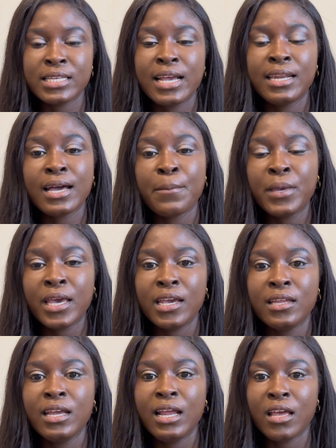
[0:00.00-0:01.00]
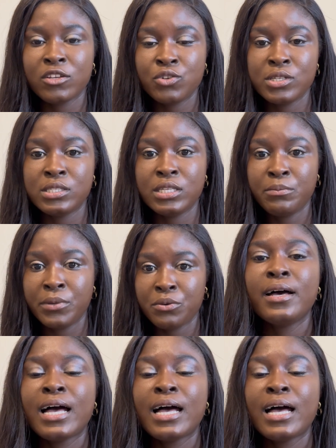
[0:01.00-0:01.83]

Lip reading: end up paying electricity bills.